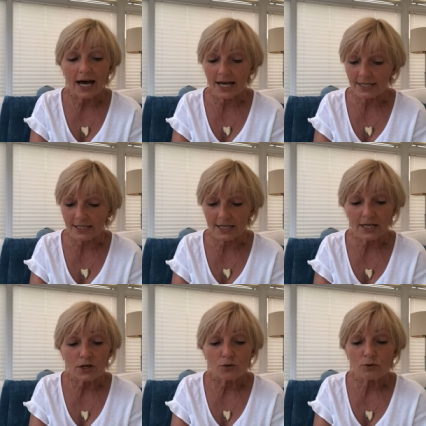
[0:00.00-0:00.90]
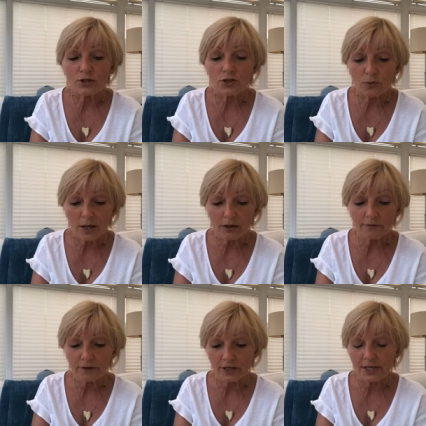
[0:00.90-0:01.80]
Andy, was
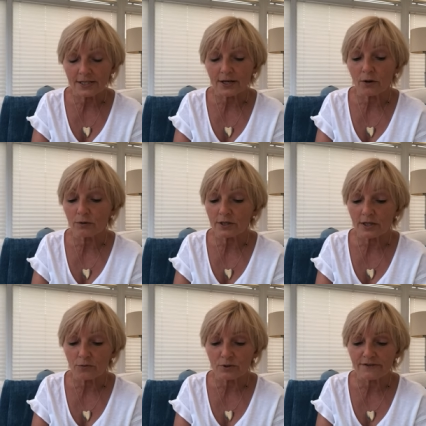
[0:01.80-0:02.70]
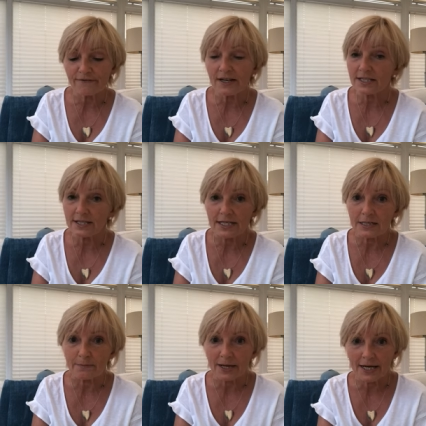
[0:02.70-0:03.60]
12 years old and was
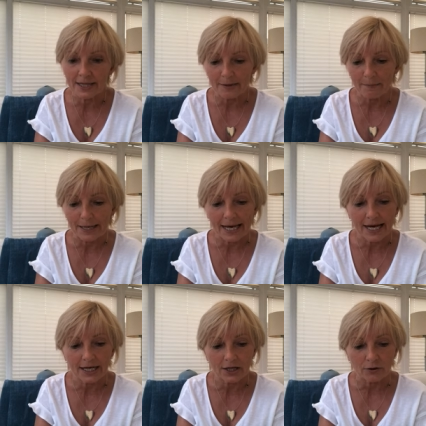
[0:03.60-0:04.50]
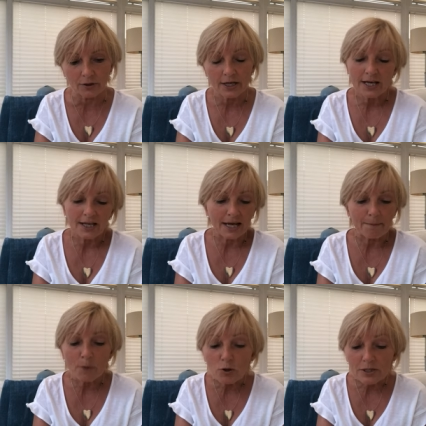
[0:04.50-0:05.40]
fascinated by anything mechanical like
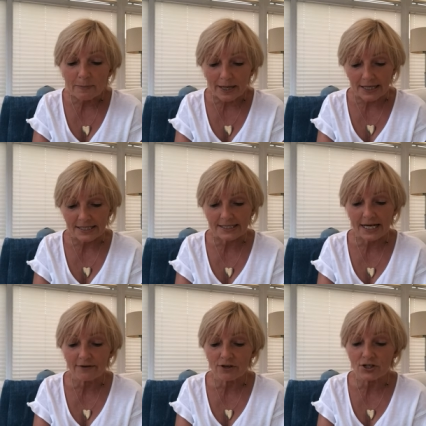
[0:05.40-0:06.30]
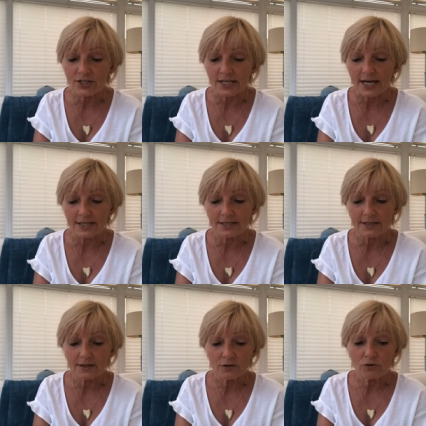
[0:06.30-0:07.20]
motorbikes, television sets,
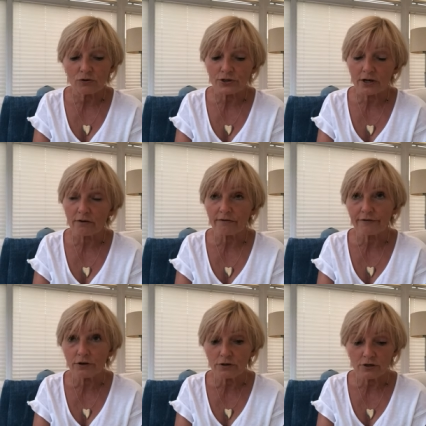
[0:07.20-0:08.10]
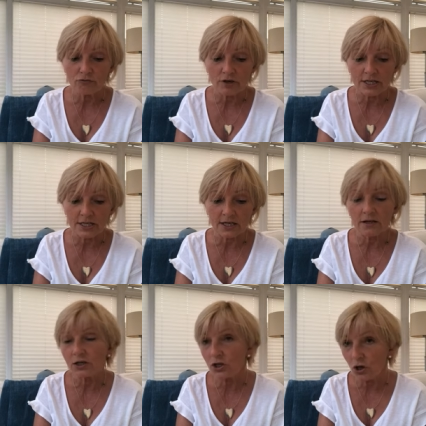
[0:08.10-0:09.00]
also food, reading,
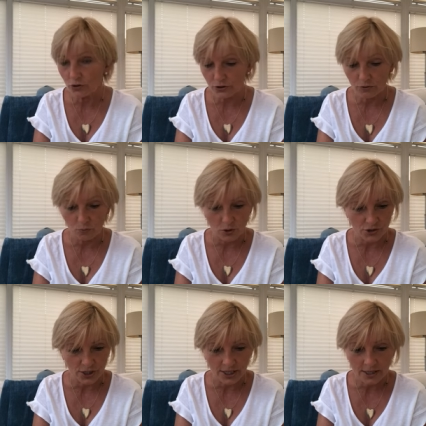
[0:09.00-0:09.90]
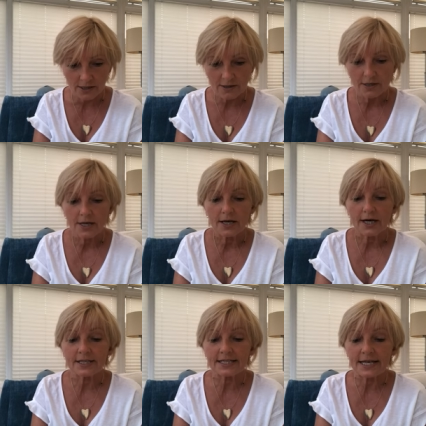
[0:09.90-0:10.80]
not washing,
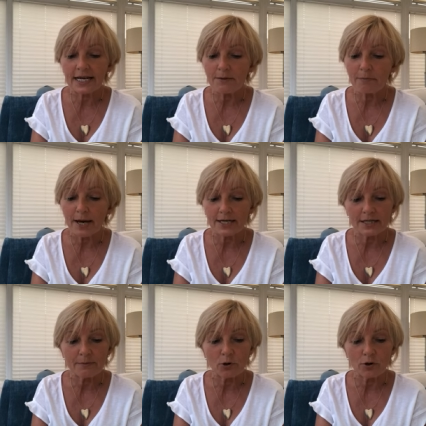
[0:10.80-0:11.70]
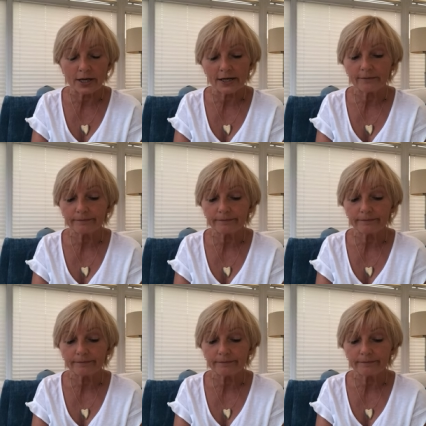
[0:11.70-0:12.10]
and staying in bed in the morning.